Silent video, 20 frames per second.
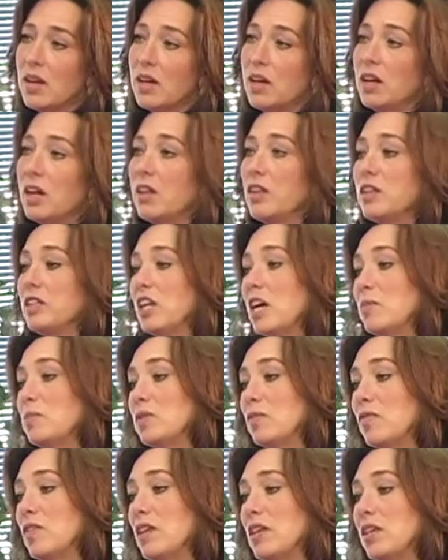the
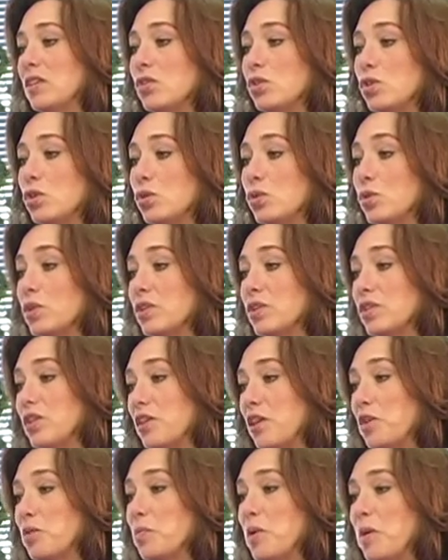types of things tourists
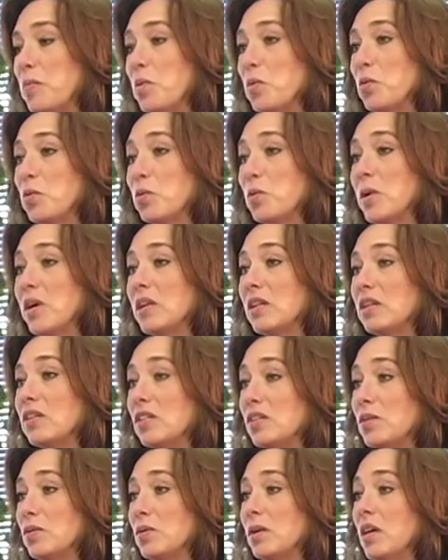and other people would want
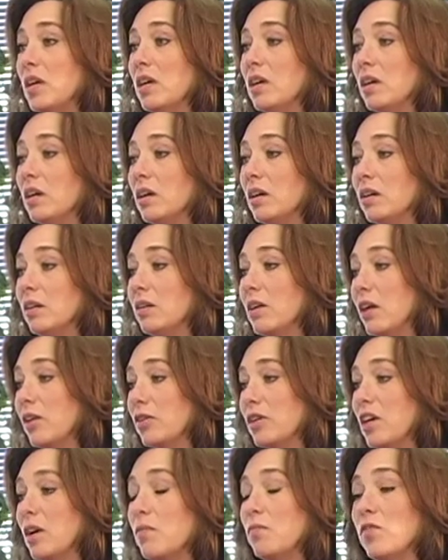to not
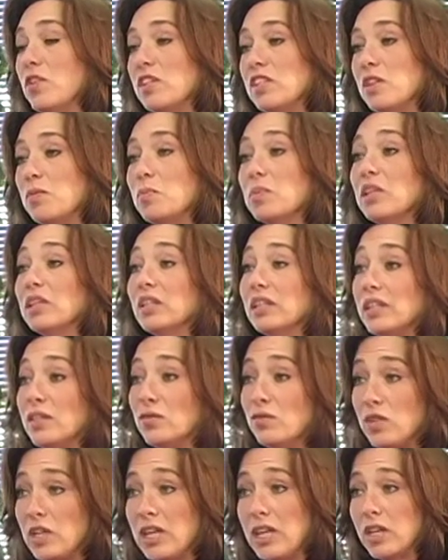only come visit but
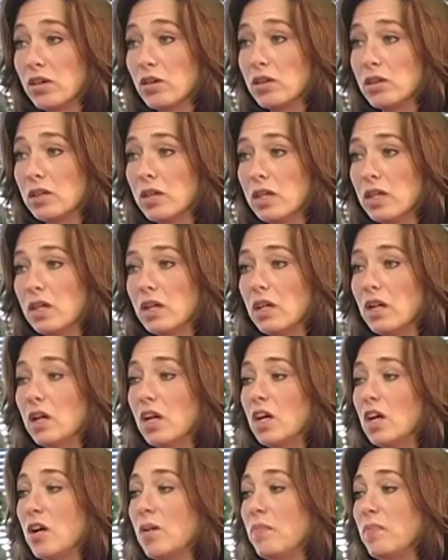live near.
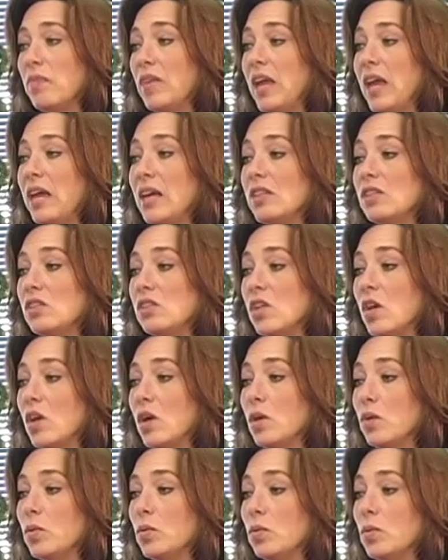And
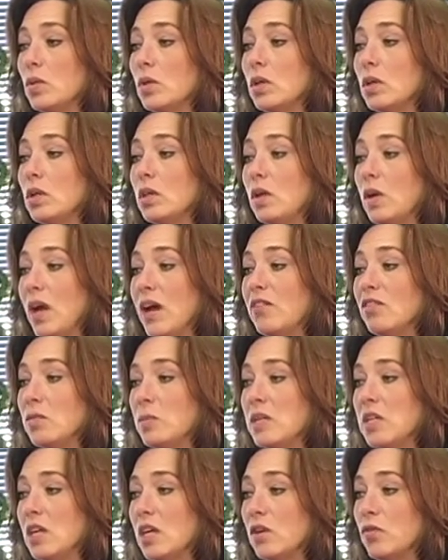so you have
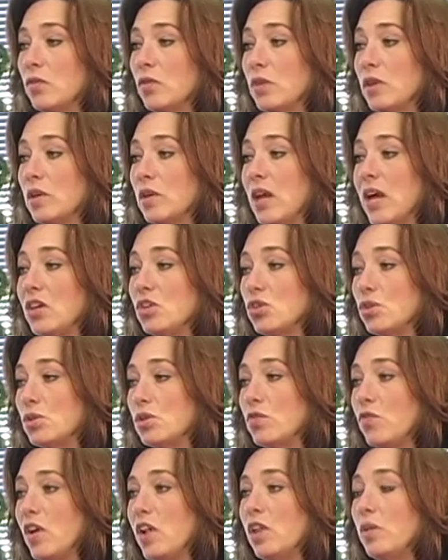to be careful that as
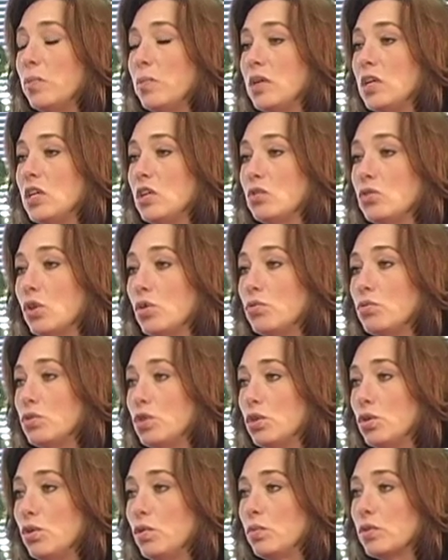you're developing, you
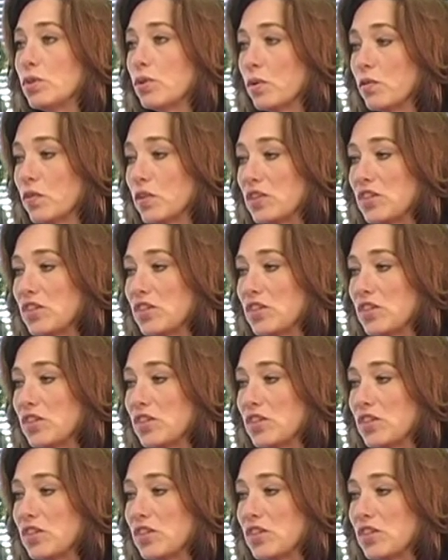don't do it with sort of a